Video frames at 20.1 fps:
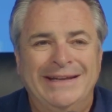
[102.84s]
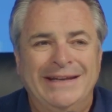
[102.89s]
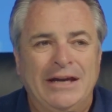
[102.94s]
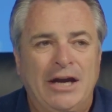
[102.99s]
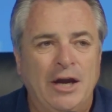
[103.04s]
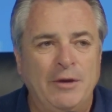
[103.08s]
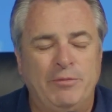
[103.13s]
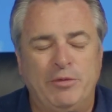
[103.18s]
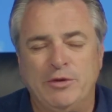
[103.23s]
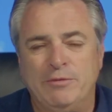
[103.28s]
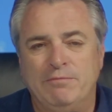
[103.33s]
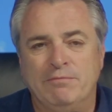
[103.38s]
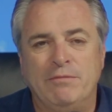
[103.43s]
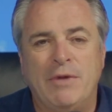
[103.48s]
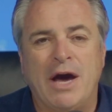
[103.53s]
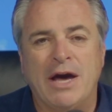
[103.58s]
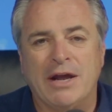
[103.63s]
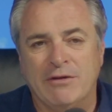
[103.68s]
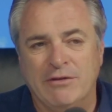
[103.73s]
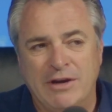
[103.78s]
I put
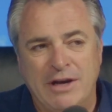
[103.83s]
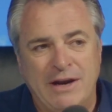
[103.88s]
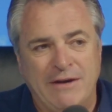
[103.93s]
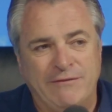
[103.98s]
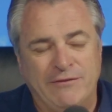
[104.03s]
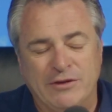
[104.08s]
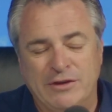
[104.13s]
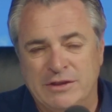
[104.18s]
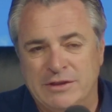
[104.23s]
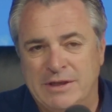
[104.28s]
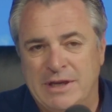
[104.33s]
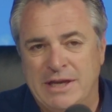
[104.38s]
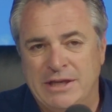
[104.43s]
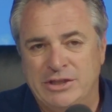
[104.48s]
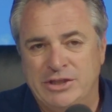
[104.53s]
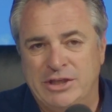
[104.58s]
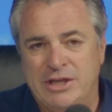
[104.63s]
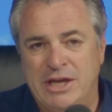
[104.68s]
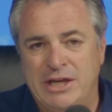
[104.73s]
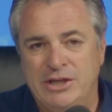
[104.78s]
moderate effort into
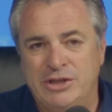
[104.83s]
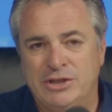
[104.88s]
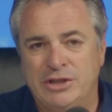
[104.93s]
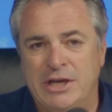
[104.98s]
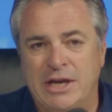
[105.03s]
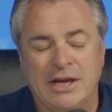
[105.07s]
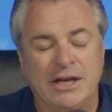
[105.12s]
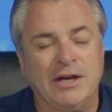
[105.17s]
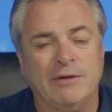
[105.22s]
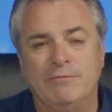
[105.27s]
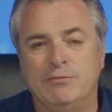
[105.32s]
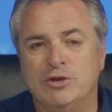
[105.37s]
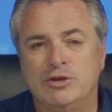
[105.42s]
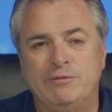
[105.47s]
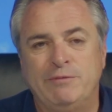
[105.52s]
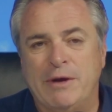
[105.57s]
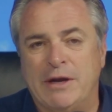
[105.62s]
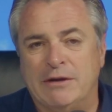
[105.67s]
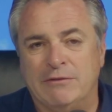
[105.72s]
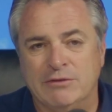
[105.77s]
education, and I got
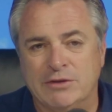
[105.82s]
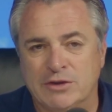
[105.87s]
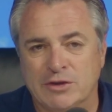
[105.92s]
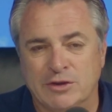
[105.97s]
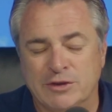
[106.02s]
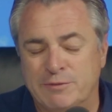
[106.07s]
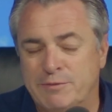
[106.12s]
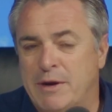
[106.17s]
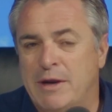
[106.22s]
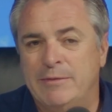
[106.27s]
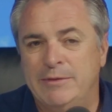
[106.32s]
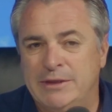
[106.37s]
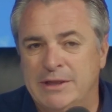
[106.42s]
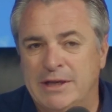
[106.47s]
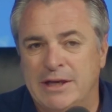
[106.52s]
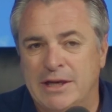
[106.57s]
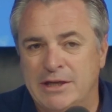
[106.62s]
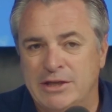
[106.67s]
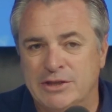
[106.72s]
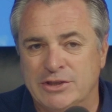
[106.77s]
much better results probably
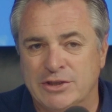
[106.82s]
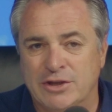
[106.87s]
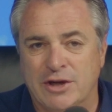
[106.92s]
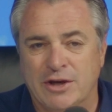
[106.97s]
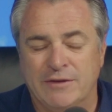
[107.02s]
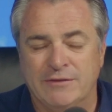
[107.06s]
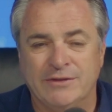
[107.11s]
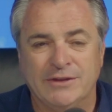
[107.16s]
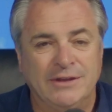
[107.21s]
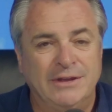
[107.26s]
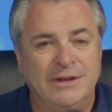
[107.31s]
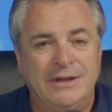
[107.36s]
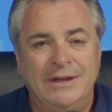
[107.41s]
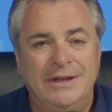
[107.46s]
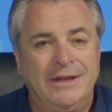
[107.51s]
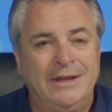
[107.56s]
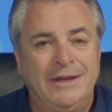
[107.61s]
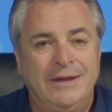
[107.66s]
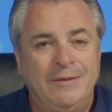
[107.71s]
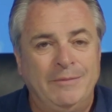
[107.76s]
than I deserved
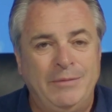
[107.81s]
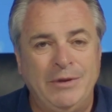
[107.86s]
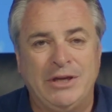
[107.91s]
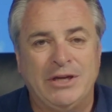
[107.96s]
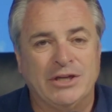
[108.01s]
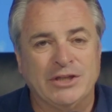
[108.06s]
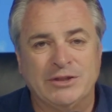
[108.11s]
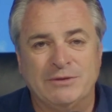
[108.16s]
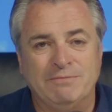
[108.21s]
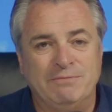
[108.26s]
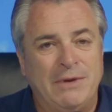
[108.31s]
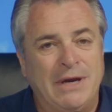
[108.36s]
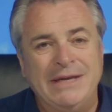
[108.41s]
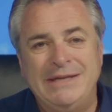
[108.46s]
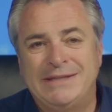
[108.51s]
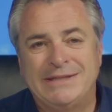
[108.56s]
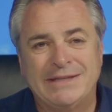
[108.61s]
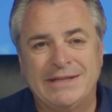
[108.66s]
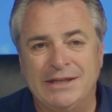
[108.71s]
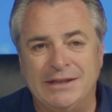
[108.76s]
because my
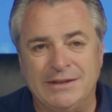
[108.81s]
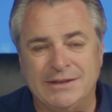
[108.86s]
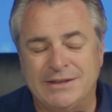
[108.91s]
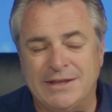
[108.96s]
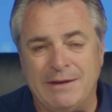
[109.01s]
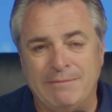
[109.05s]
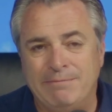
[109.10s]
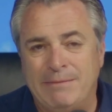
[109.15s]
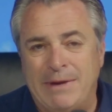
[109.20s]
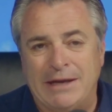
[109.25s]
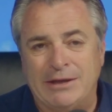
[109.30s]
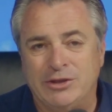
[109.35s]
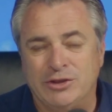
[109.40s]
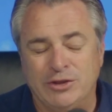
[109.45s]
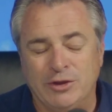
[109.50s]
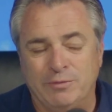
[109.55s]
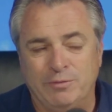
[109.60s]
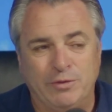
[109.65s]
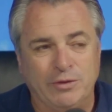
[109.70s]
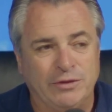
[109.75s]
skill set matched
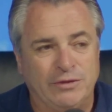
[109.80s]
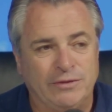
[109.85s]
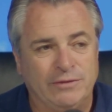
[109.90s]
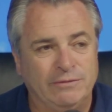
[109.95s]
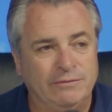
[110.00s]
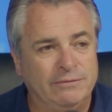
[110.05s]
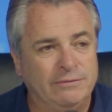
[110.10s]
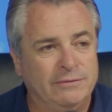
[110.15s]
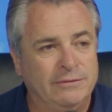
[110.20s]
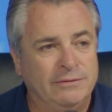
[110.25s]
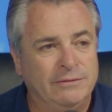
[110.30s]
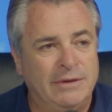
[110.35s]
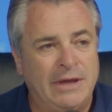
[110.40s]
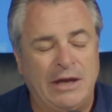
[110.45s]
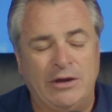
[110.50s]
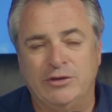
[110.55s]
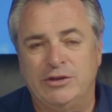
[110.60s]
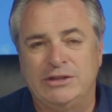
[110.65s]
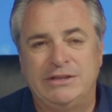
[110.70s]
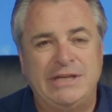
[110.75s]
up with
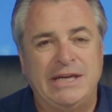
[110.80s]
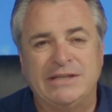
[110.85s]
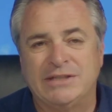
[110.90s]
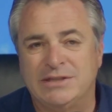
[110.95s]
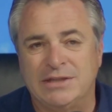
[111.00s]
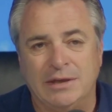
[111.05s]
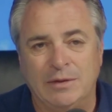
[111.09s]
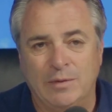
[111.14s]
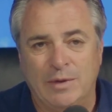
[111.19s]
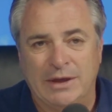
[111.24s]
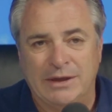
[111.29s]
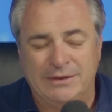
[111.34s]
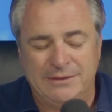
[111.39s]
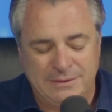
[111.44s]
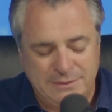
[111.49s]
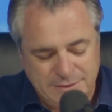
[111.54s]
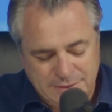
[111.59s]
how the testing went.